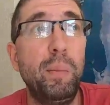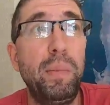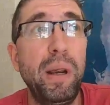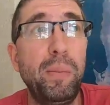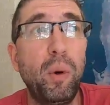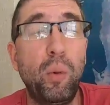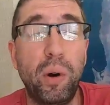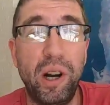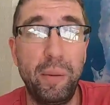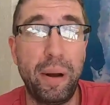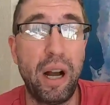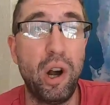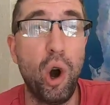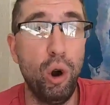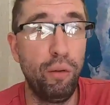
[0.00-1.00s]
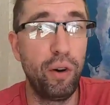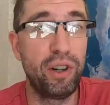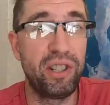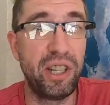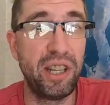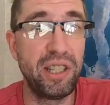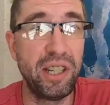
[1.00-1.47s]
people worry about over
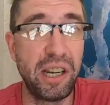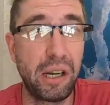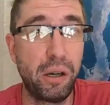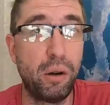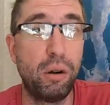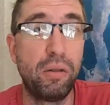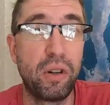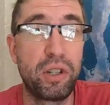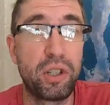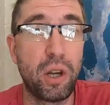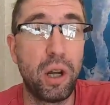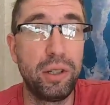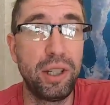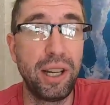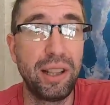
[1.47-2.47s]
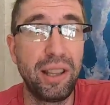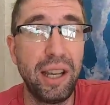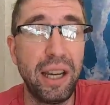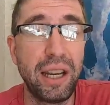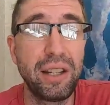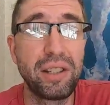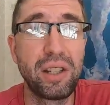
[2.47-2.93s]
seasoning and over salting
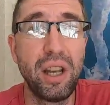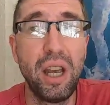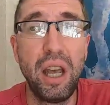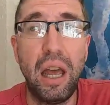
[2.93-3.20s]
things.